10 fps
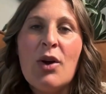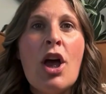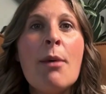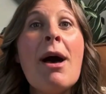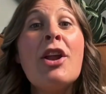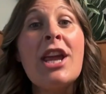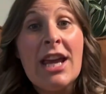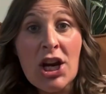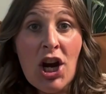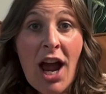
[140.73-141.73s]
About a
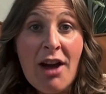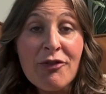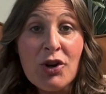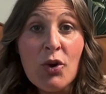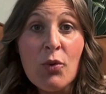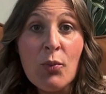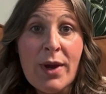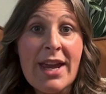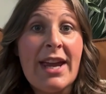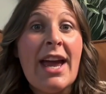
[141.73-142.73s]
year after
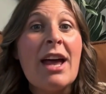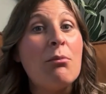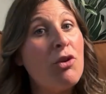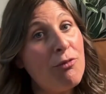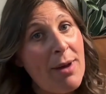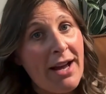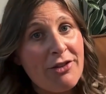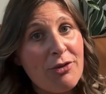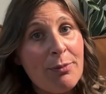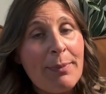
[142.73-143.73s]
we had moved back
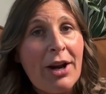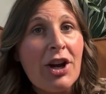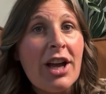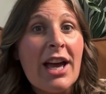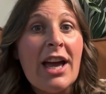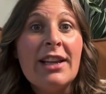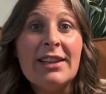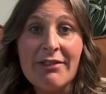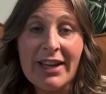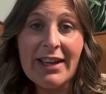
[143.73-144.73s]
to America,
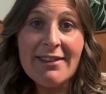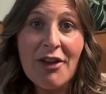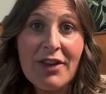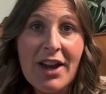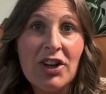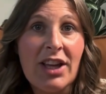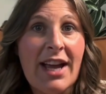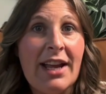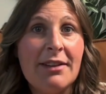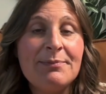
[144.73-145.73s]
living in South
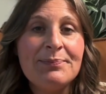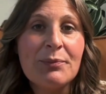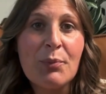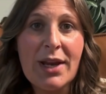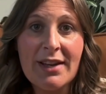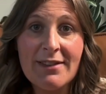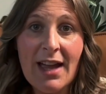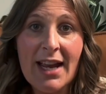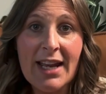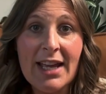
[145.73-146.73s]
Carolina, we
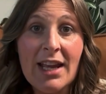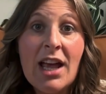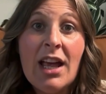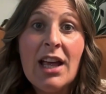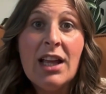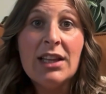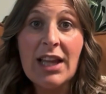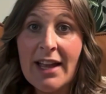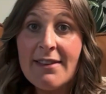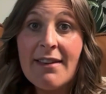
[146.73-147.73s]
decided,
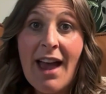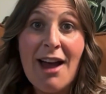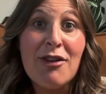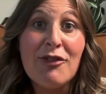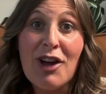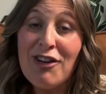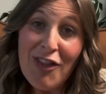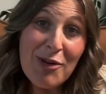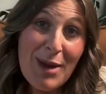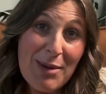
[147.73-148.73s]
let's have
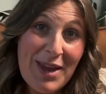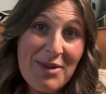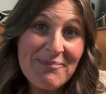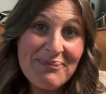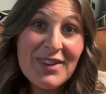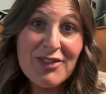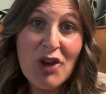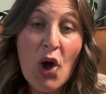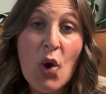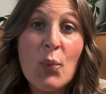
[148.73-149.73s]
another baby.
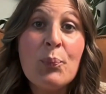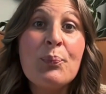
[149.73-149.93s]
So